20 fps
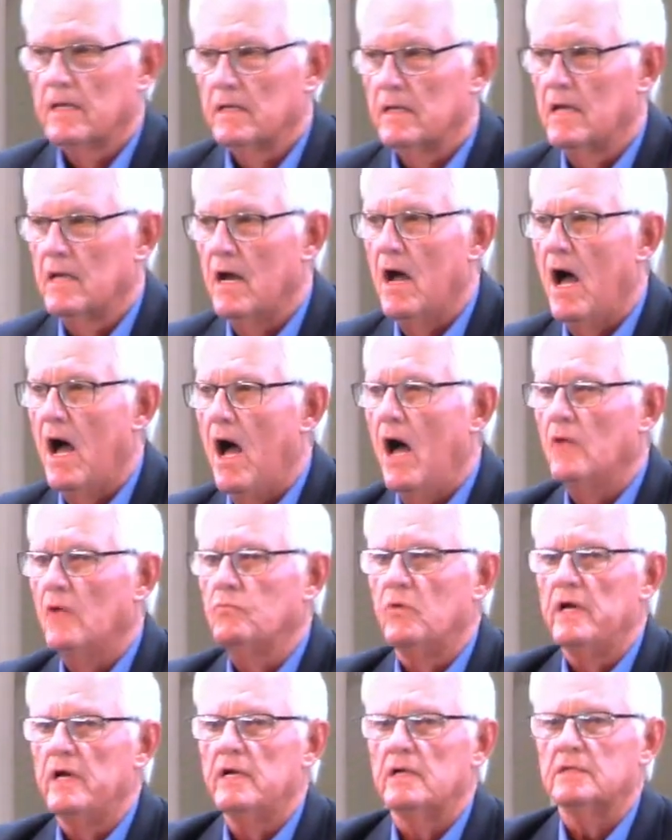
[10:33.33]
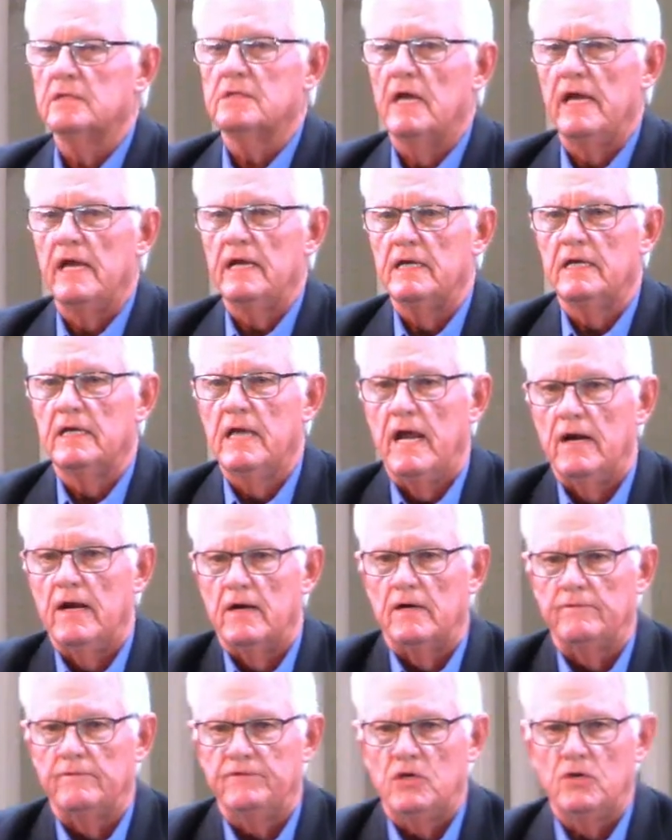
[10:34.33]
God will take care
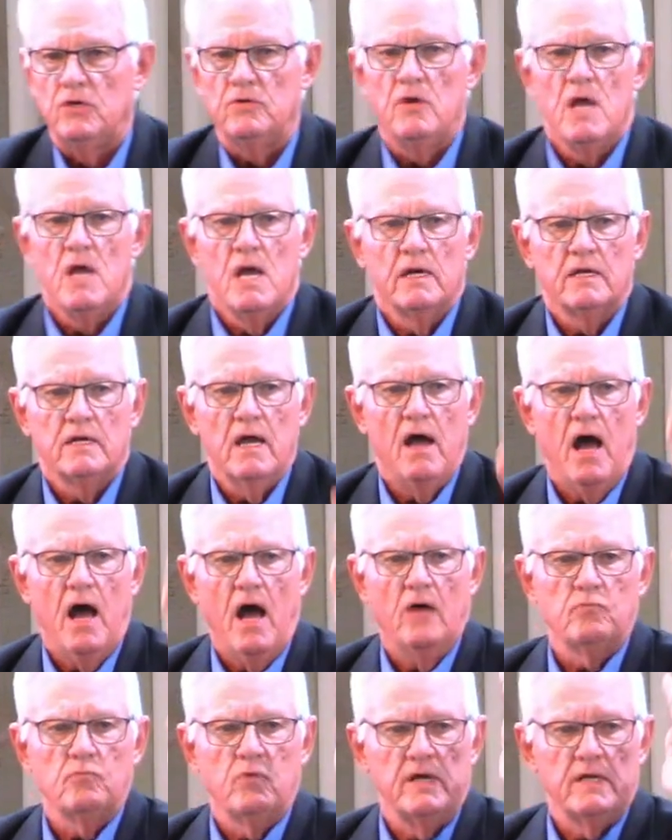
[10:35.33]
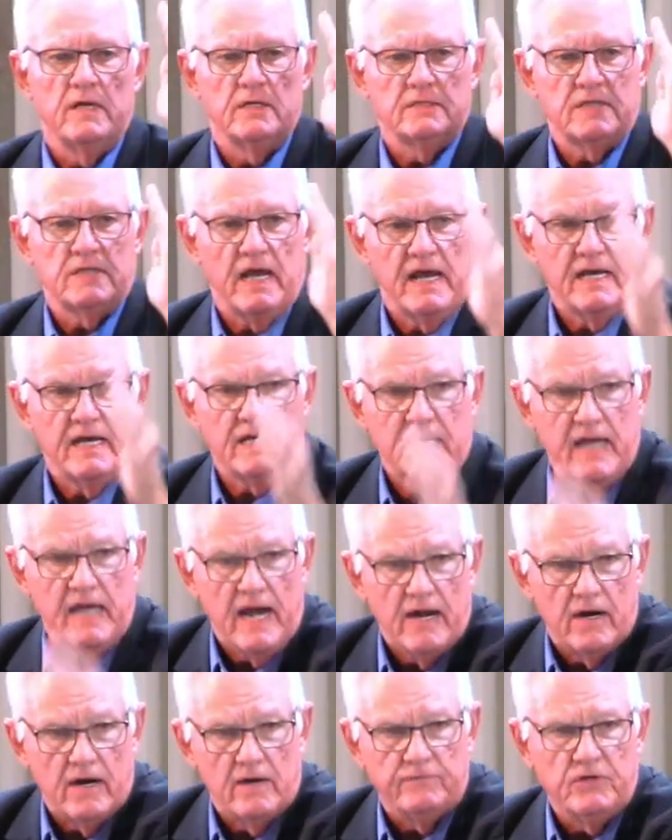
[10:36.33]
of you. God will take
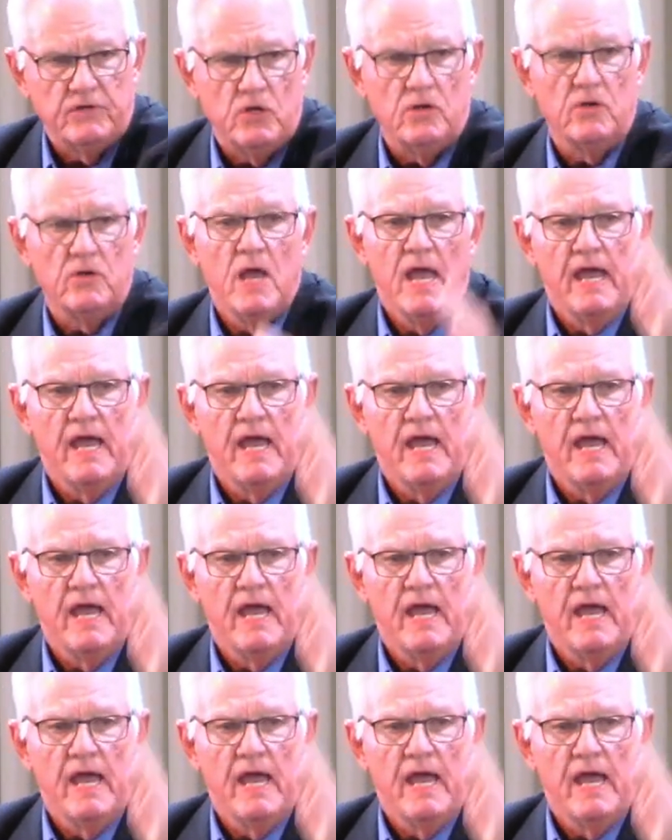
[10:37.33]
care of you.